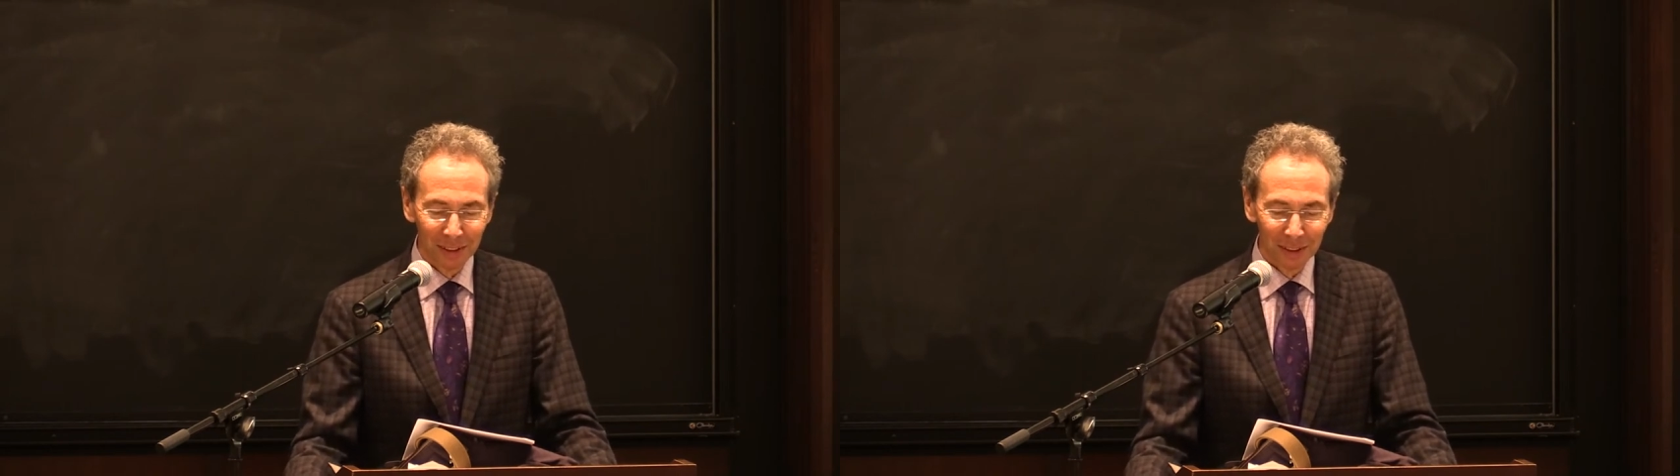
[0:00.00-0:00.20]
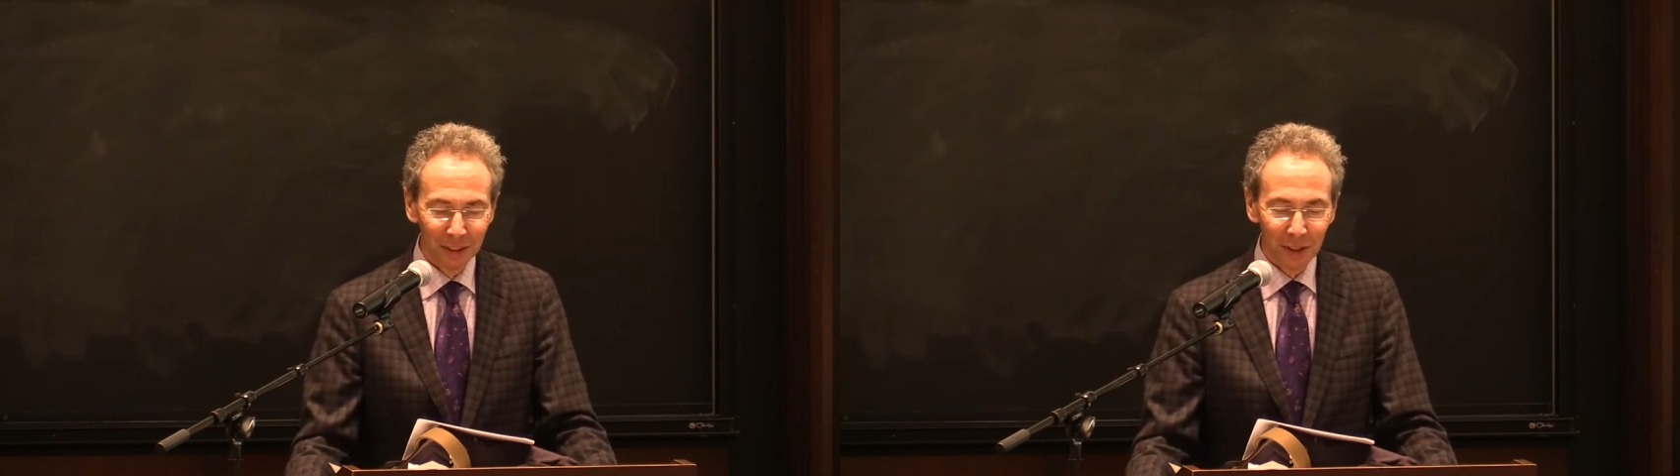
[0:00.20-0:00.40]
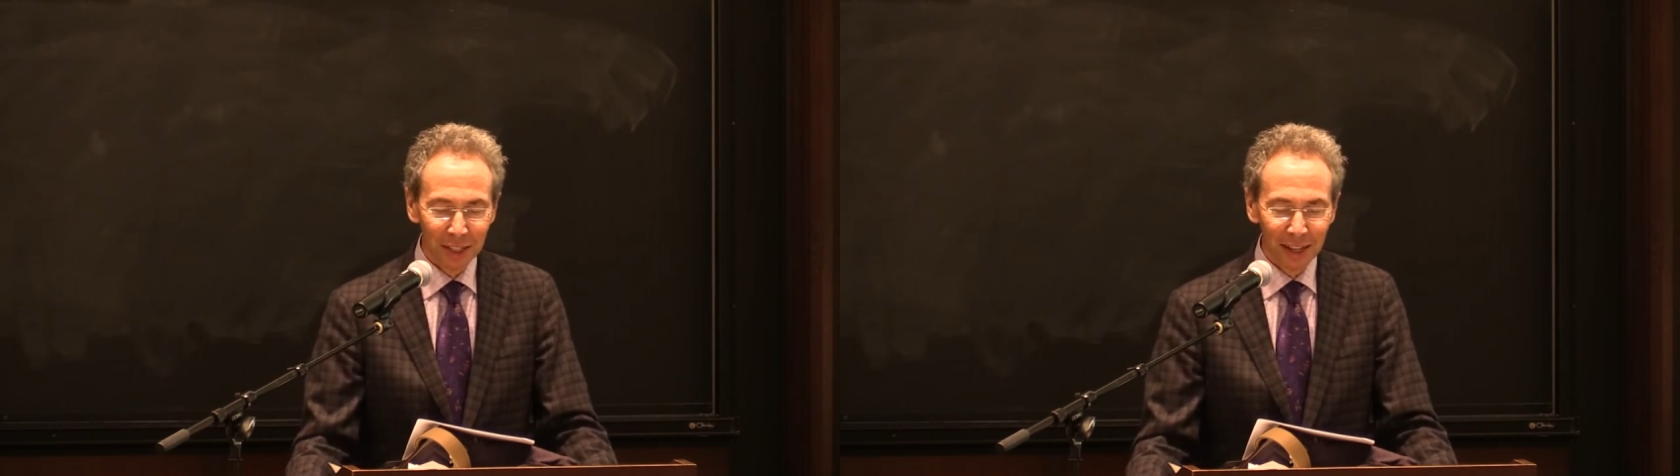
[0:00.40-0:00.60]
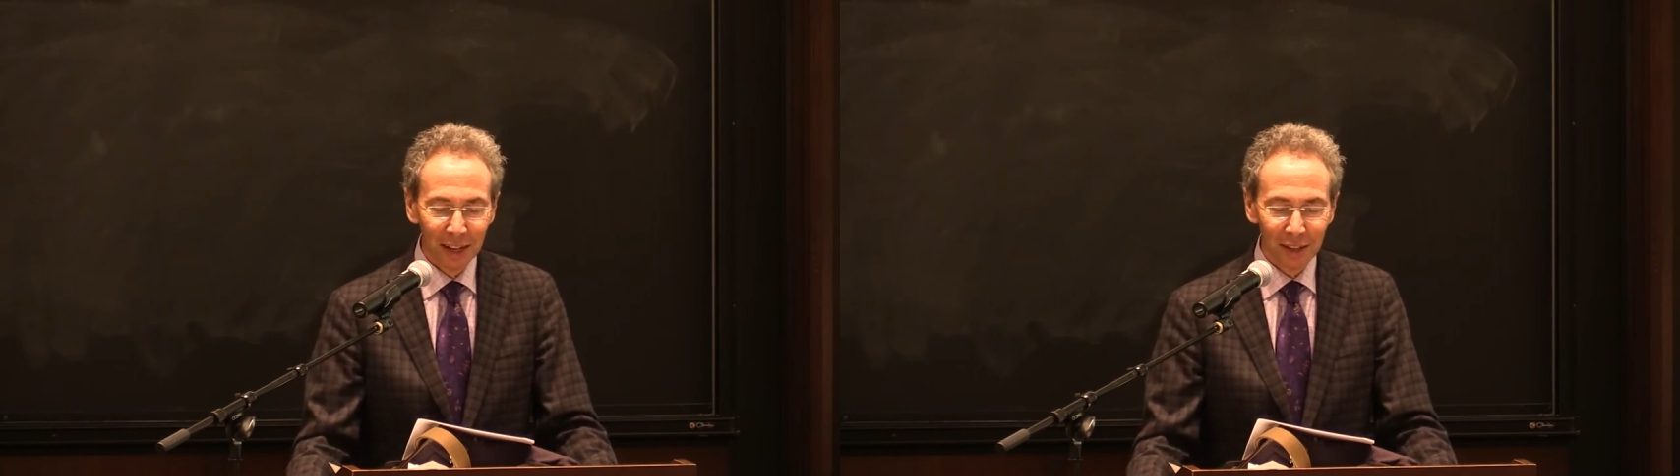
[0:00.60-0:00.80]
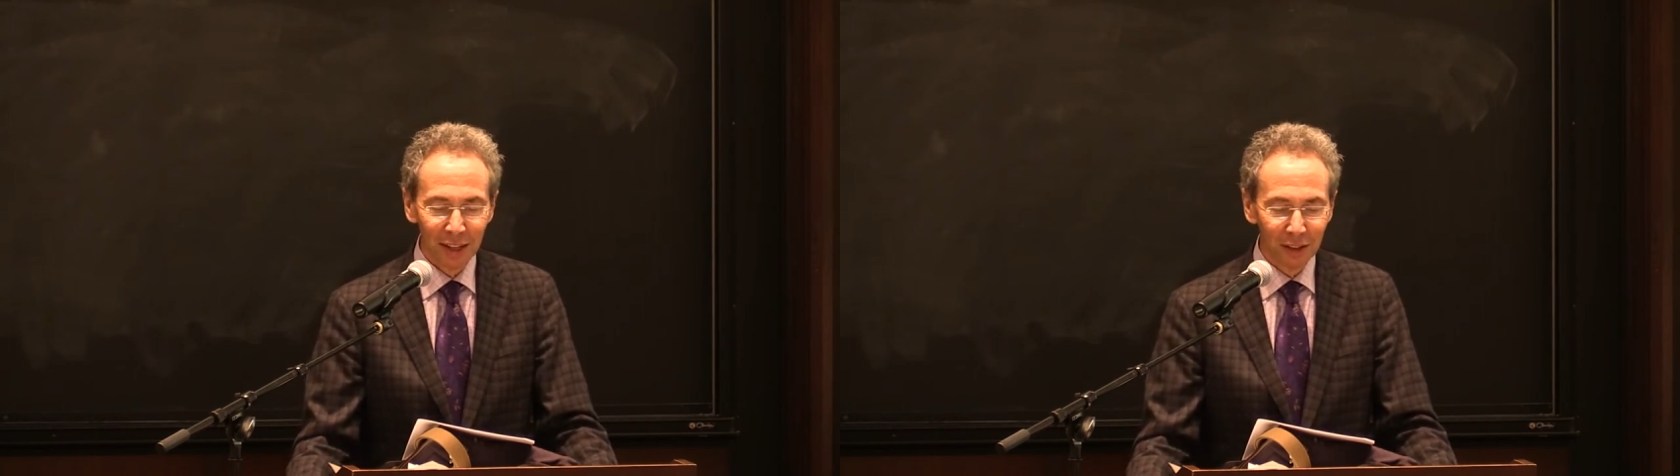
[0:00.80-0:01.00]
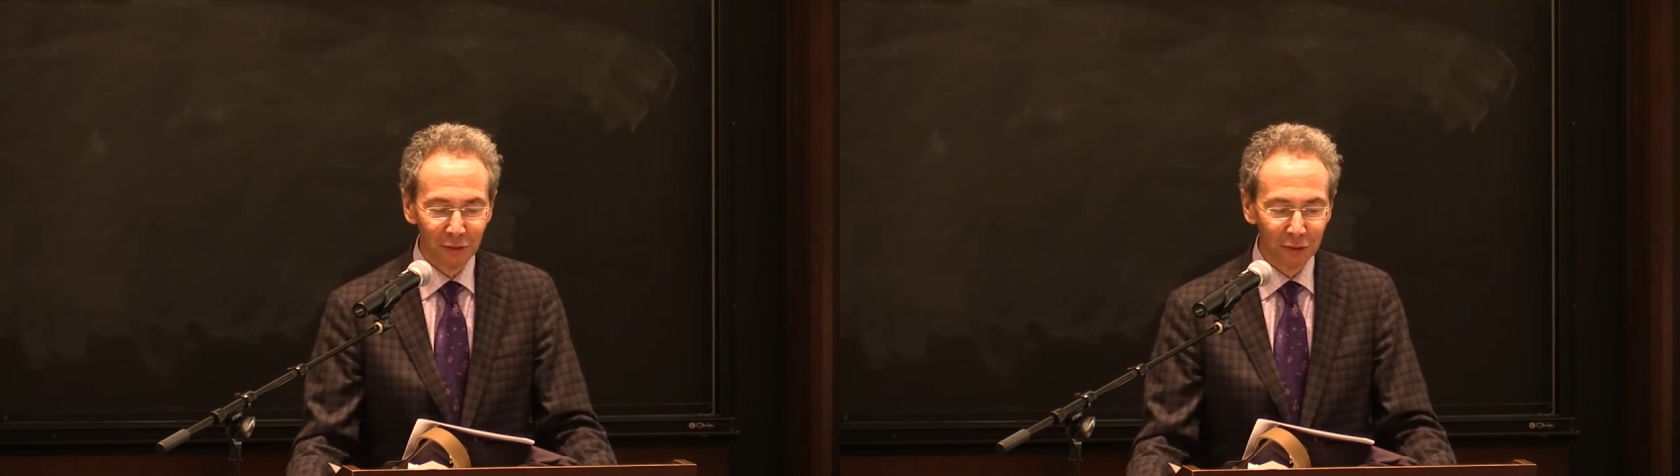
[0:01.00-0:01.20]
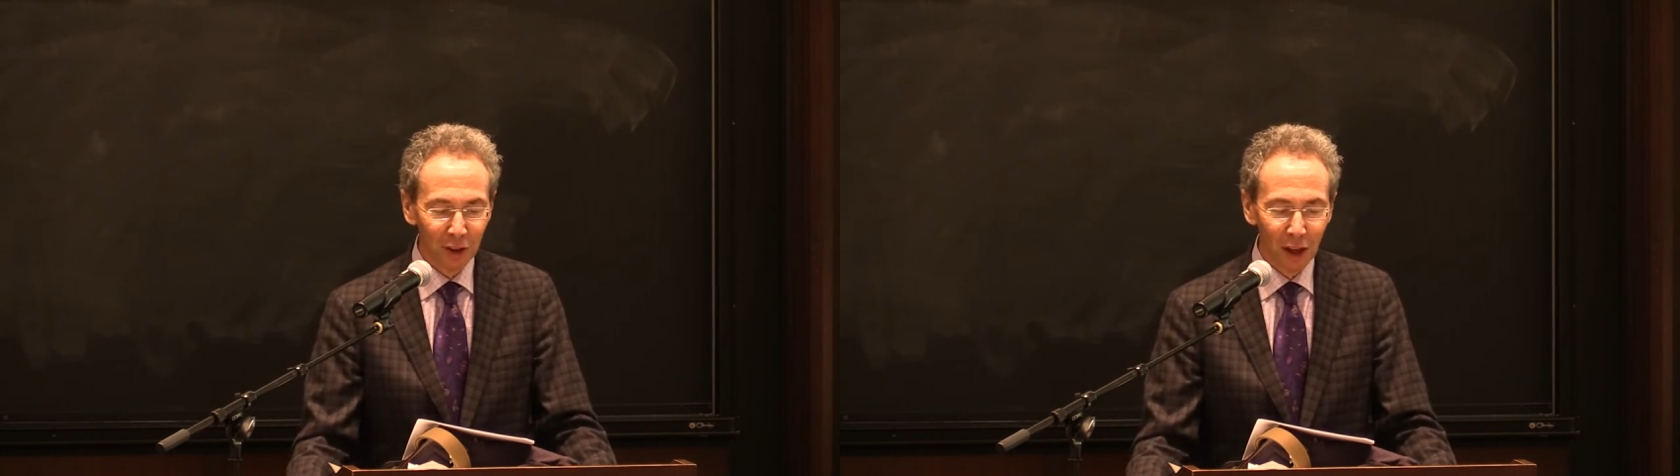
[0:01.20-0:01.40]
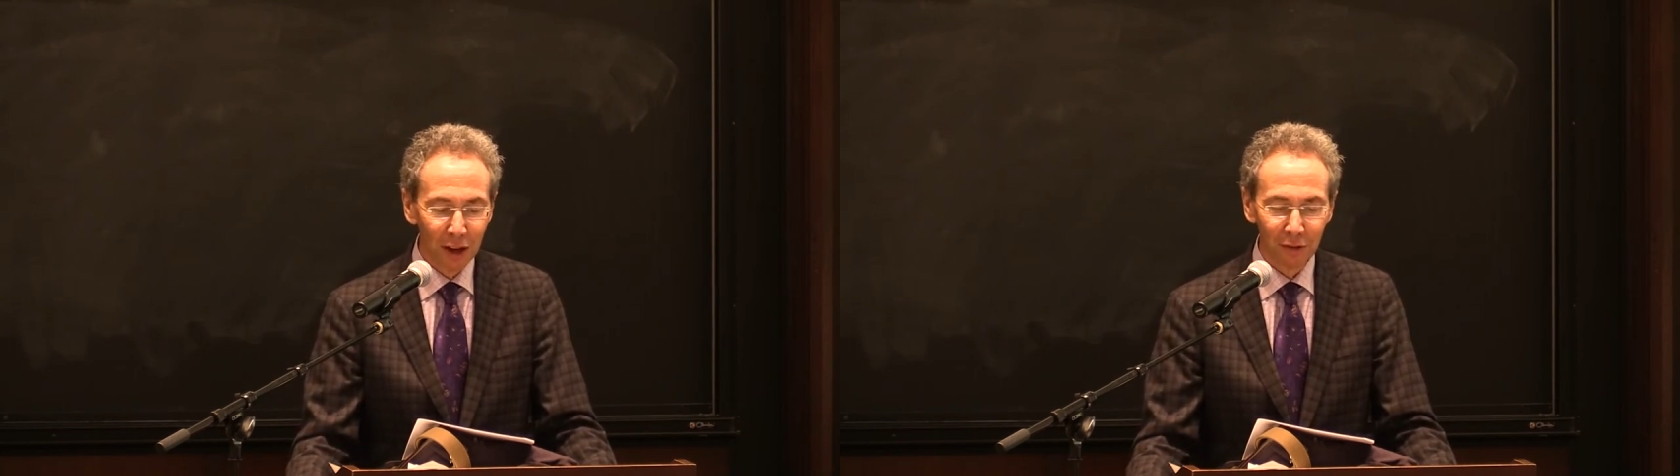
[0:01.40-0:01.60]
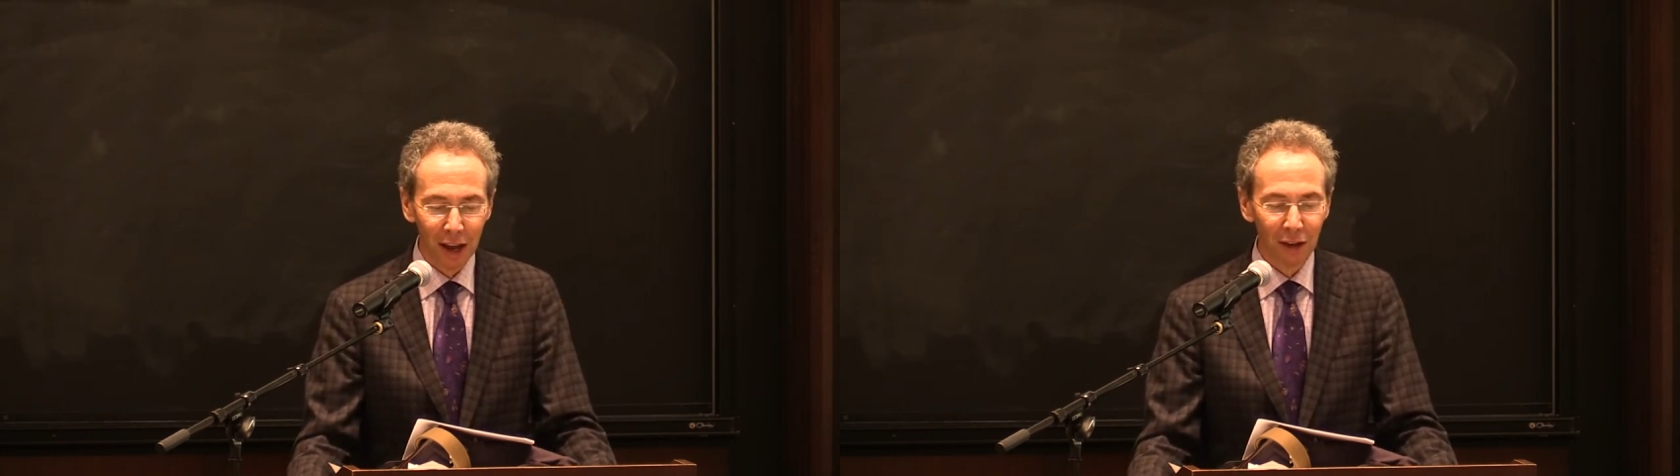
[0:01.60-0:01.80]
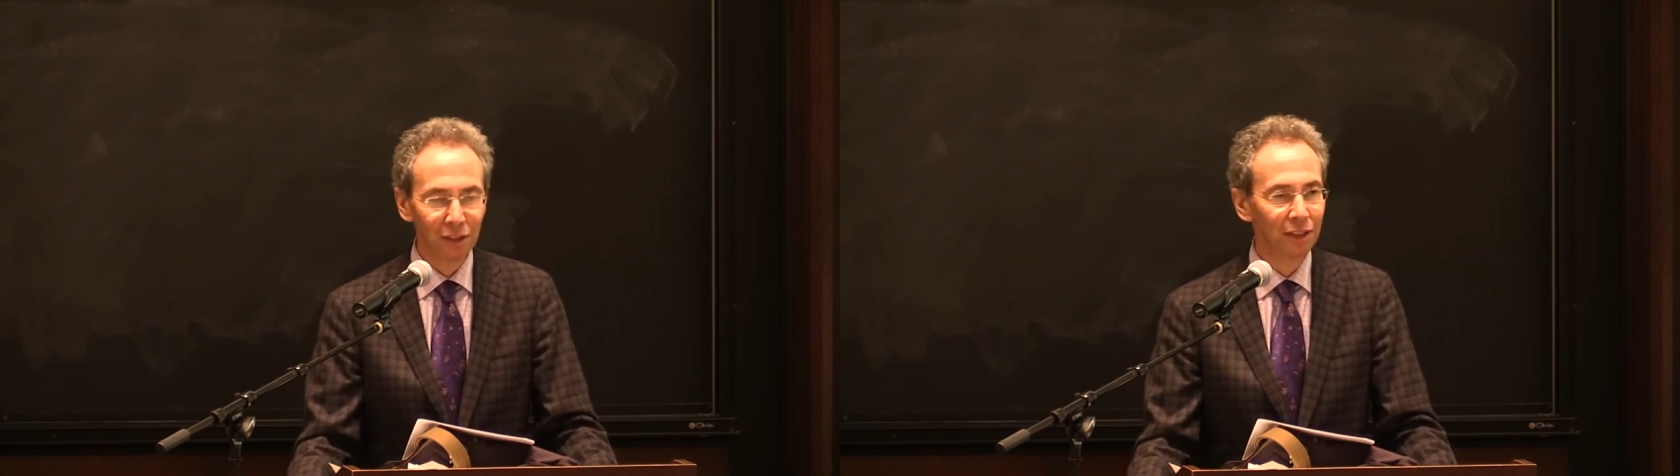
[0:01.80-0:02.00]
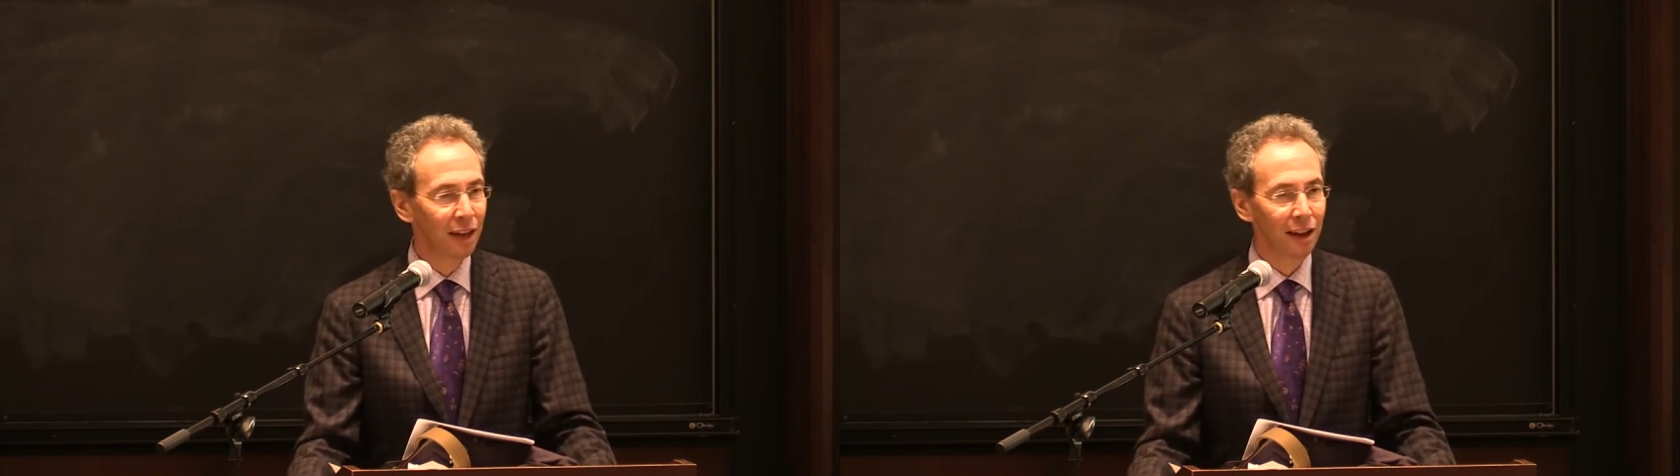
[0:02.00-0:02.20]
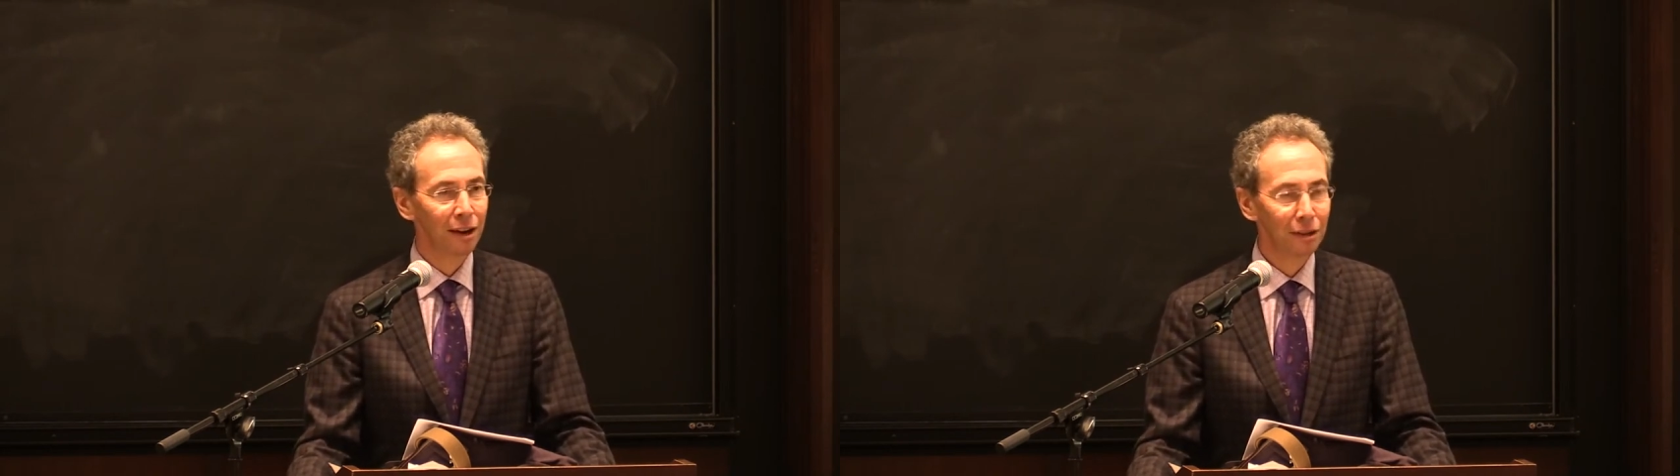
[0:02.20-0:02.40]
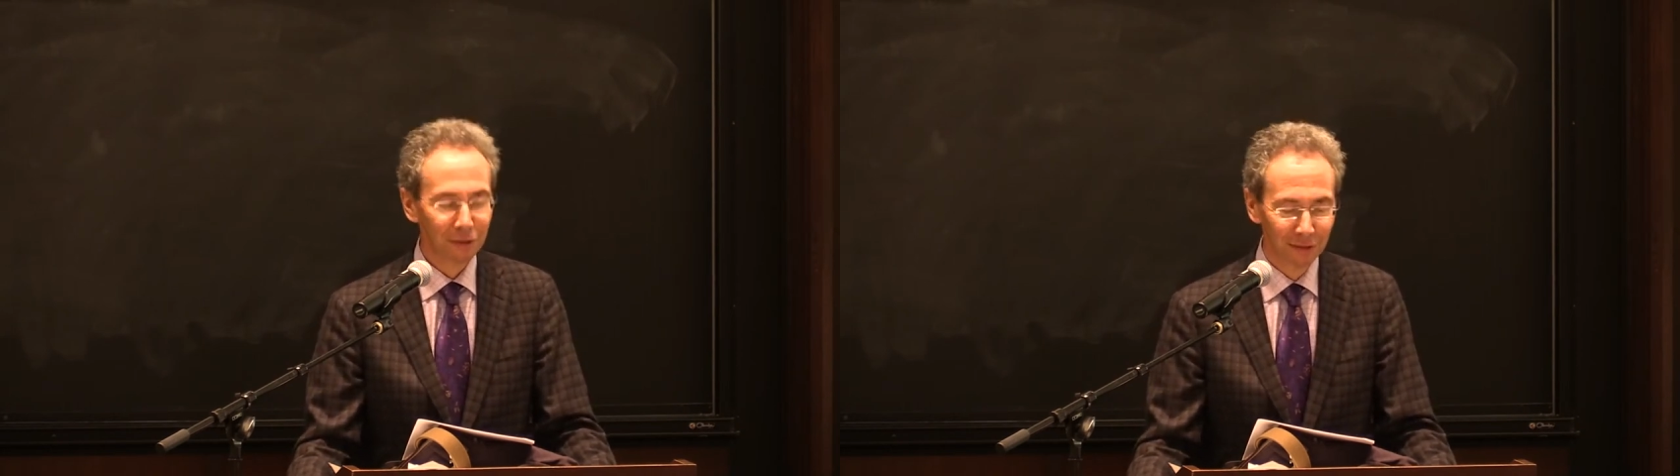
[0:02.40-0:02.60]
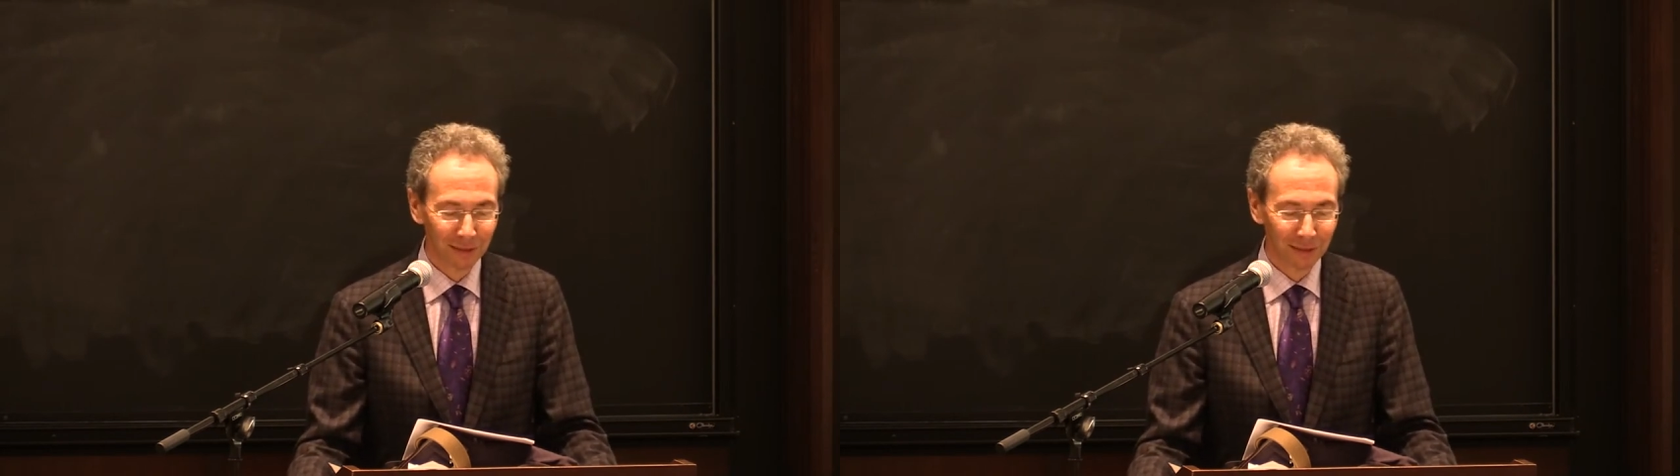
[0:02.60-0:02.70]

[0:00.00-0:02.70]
You know, they tell us they can fly around in the air